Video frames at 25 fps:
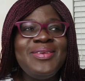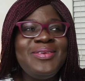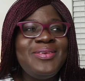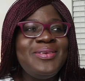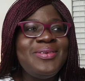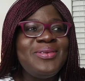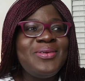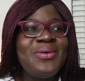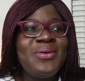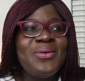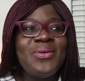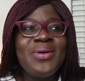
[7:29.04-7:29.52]

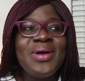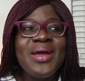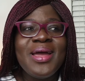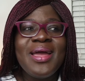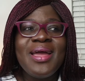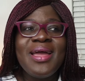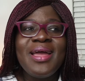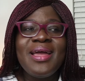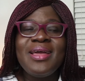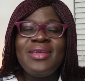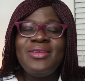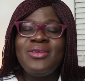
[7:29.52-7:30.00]
you know,
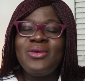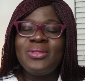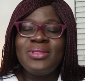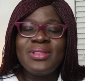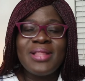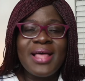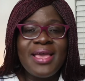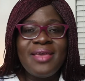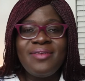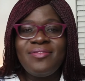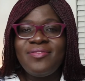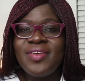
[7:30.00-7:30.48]
your
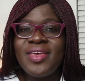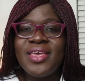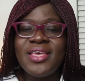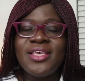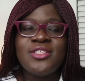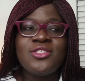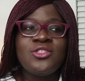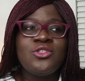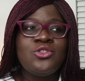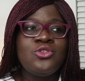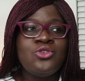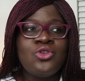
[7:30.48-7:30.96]
life
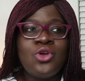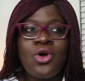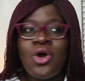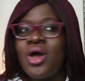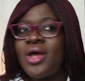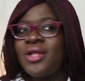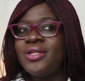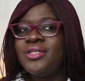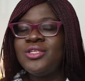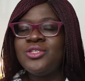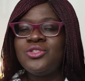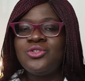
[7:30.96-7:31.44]
is
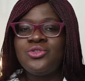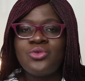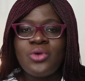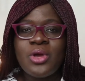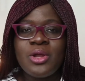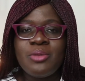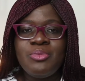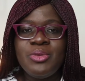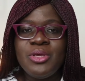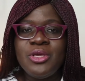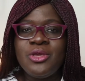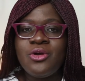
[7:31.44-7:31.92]
not
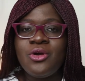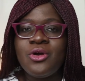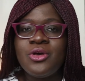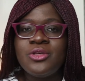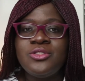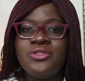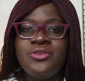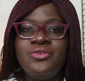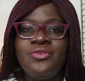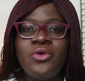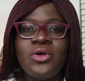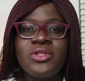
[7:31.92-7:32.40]
destroyed
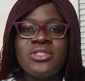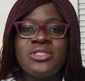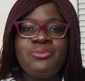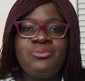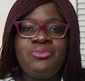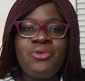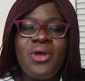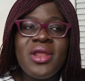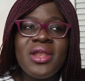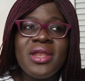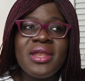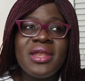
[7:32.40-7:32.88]
because you've
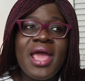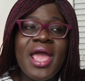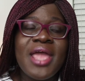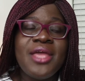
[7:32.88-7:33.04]
gotten pregnant.